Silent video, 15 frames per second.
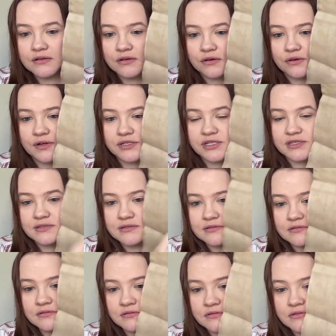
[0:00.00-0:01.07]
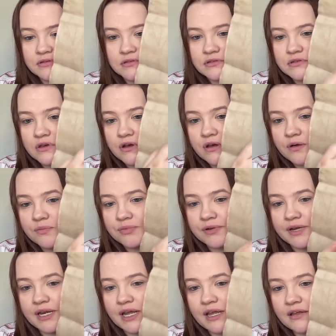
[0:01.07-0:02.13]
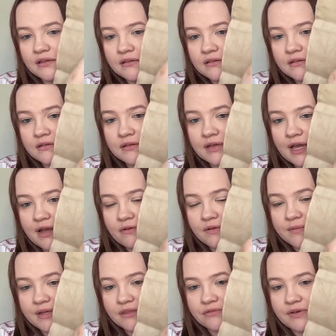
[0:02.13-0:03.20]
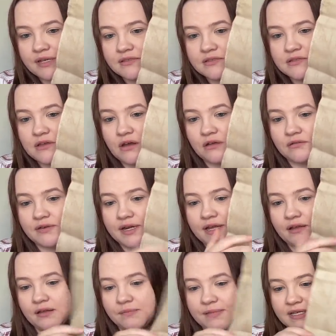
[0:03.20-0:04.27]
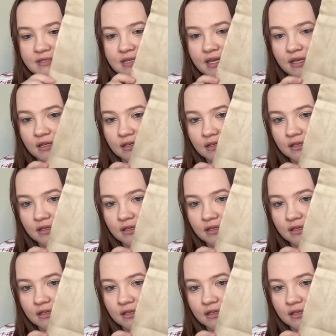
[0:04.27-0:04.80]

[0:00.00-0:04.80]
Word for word: Gorgeous. So pretty. How are my threads already all messy?